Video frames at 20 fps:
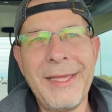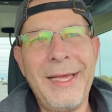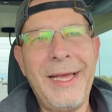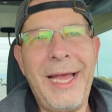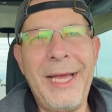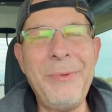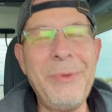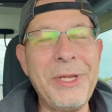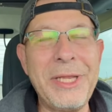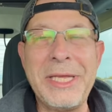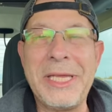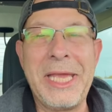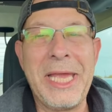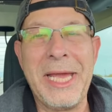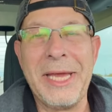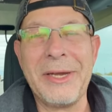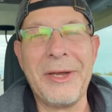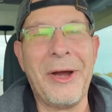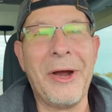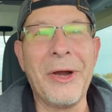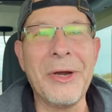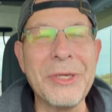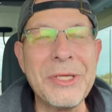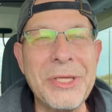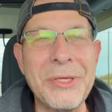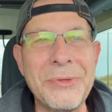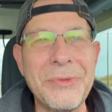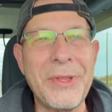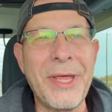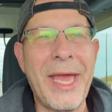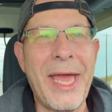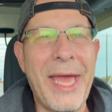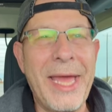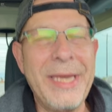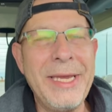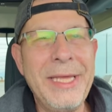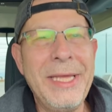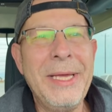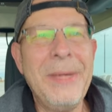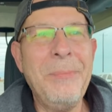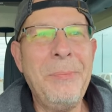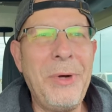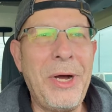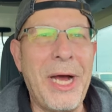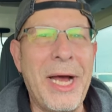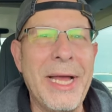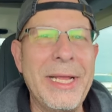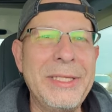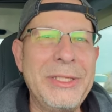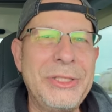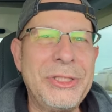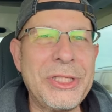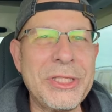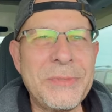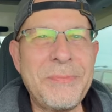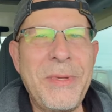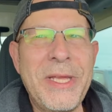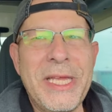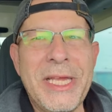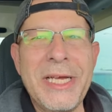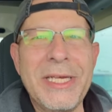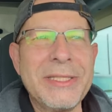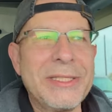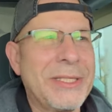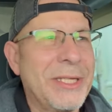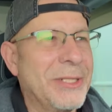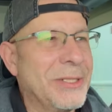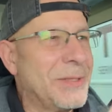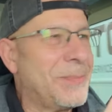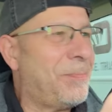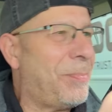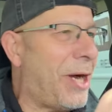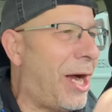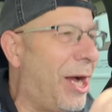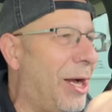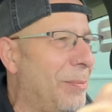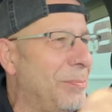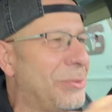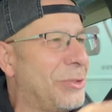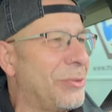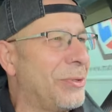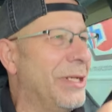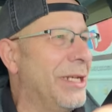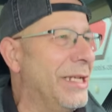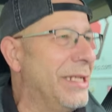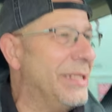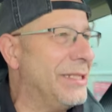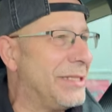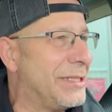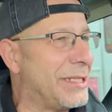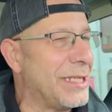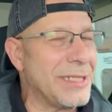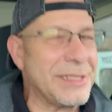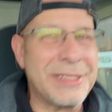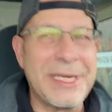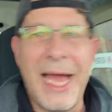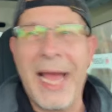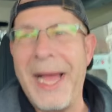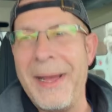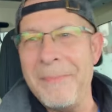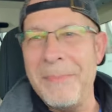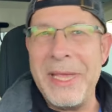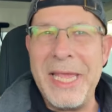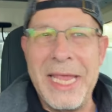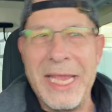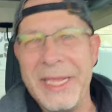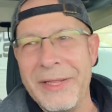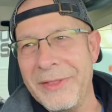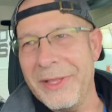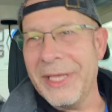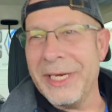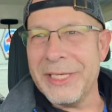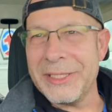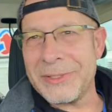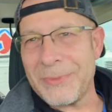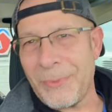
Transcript: I really can't argue that. But just because there's palm trees does not mean that it's